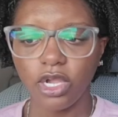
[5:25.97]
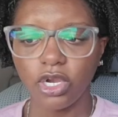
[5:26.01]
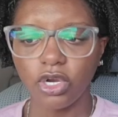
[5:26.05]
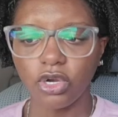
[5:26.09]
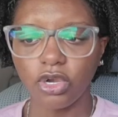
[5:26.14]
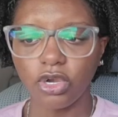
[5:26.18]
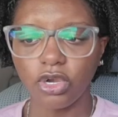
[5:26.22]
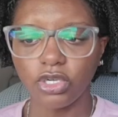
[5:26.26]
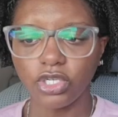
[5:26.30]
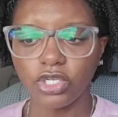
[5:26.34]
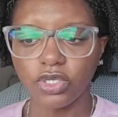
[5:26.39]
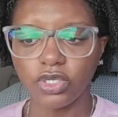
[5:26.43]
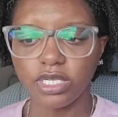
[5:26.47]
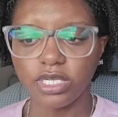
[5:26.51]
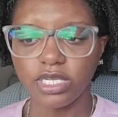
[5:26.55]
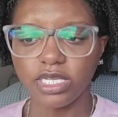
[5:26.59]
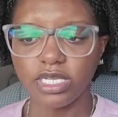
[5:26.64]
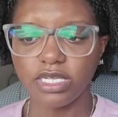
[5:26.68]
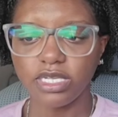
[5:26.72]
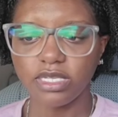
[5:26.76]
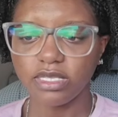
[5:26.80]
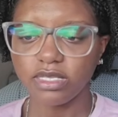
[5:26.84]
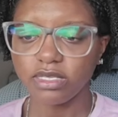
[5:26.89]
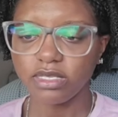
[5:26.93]

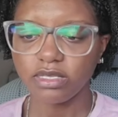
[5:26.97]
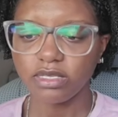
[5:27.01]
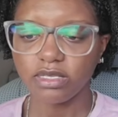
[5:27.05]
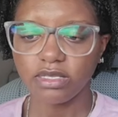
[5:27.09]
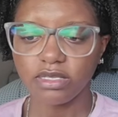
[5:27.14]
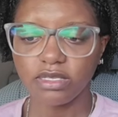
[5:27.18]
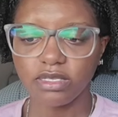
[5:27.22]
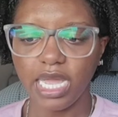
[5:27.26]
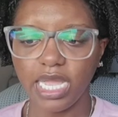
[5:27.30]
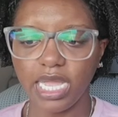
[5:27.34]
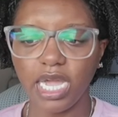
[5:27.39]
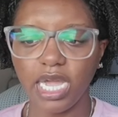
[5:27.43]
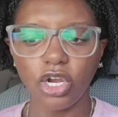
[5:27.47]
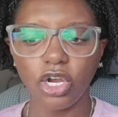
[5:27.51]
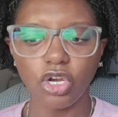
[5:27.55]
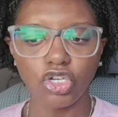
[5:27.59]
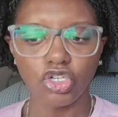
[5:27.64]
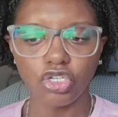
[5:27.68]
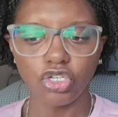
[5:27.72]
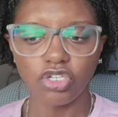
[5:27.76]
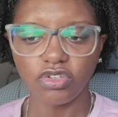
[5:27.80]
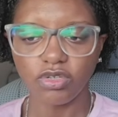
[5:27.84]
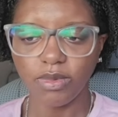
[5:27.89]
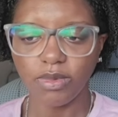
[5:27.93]
Groceries. I got
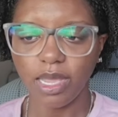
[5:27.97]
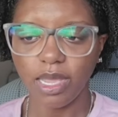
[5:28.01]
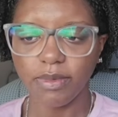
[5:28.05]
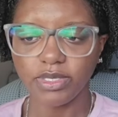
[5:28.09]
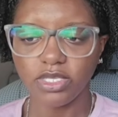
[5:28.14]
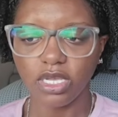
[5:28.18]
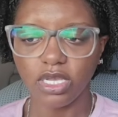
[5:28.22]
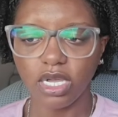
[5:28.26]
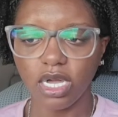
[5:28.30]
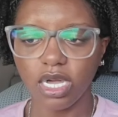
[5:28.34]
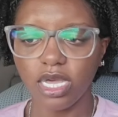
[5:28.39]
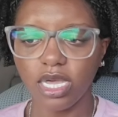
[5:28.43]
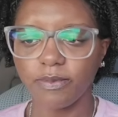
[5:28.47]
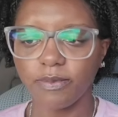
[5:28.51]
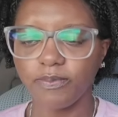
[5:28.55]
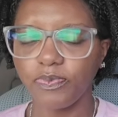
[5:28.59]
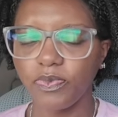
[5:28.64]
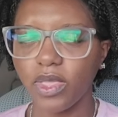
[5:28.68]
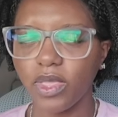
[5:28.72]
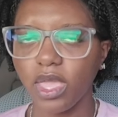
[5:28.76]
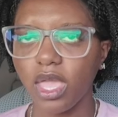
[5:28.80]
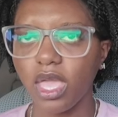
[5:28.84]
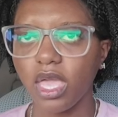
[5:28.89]
groceries from Amazon.